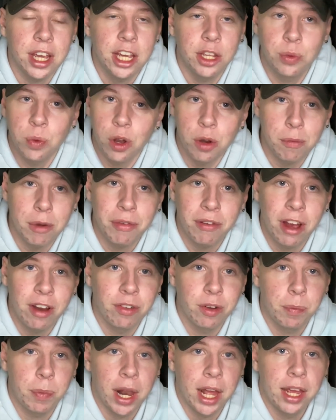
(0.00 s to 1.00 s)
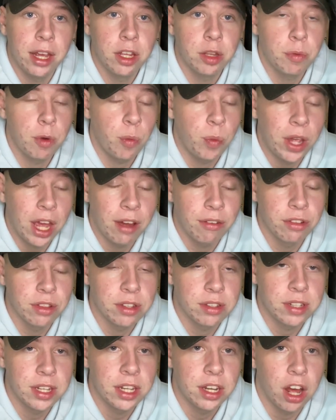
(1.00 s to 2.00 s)
He's one of my favourite players, but we haven't
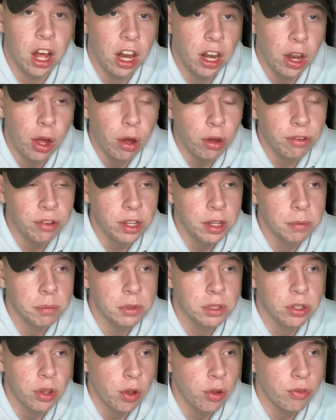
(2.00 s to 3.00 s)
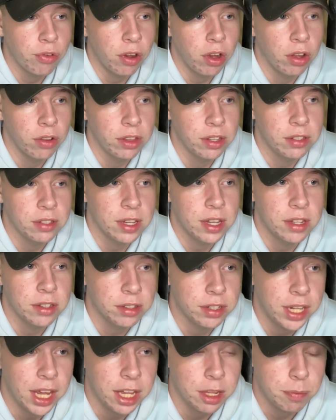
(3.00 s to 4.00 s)
seen a lot of him so far this
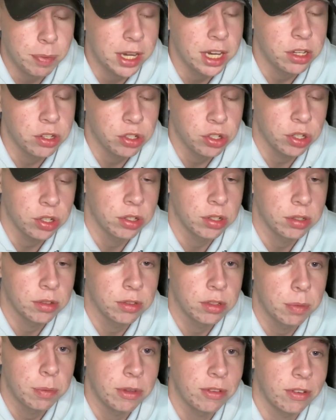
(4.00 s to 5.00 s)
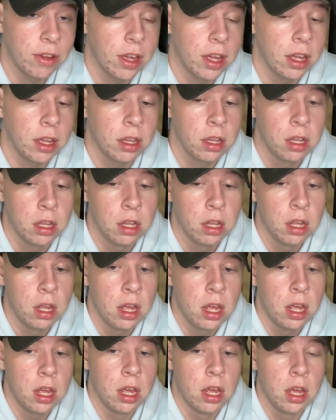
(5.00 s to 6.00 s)
season. He has been injured, to be fair.
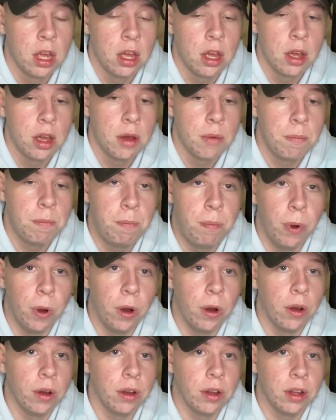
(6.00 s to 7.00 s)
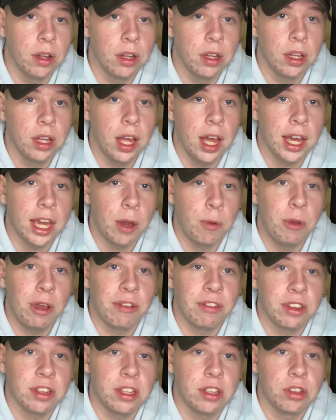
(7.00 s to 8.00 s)
But, again, we
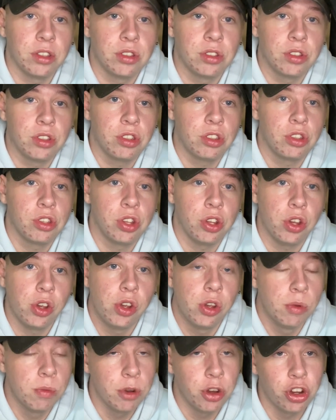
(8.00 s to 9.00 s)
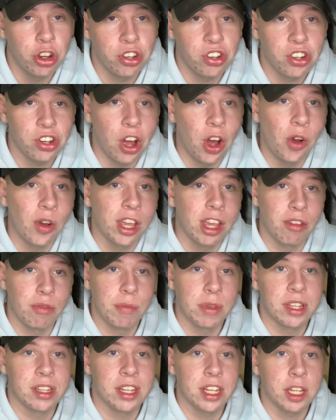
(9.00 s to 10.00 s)
haven't seen too much. I'll give
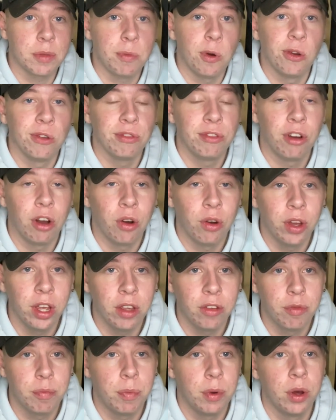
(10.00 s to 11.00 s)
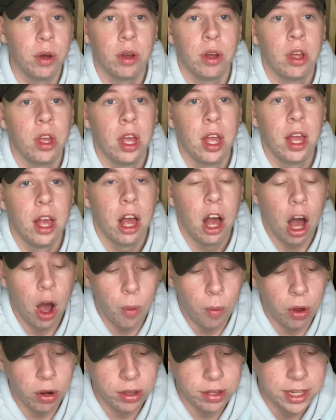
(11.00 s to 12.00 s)
him a 6.5, but I
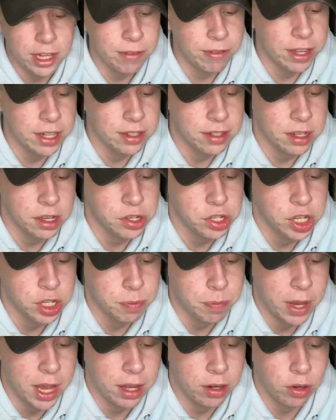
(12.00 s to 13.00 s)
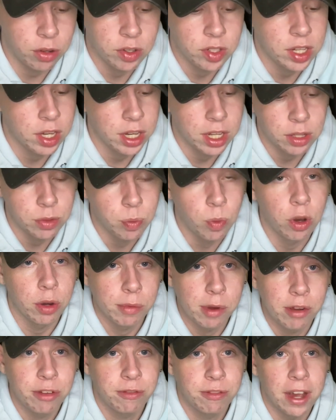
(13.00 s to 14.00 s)
want to see Ivan Sanchez back. Like I said, he's one of
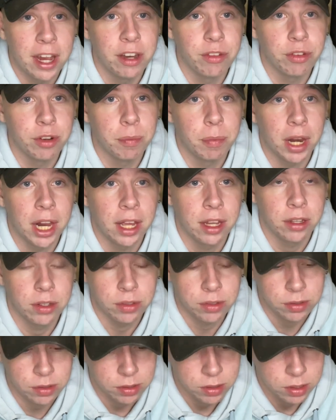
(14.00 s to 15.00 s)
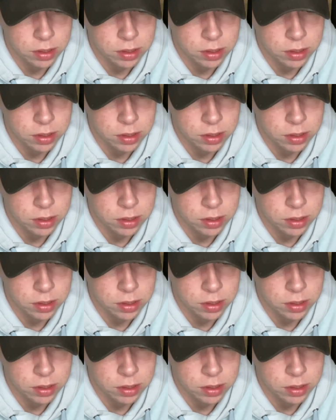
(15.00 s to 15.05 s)
my favourite players.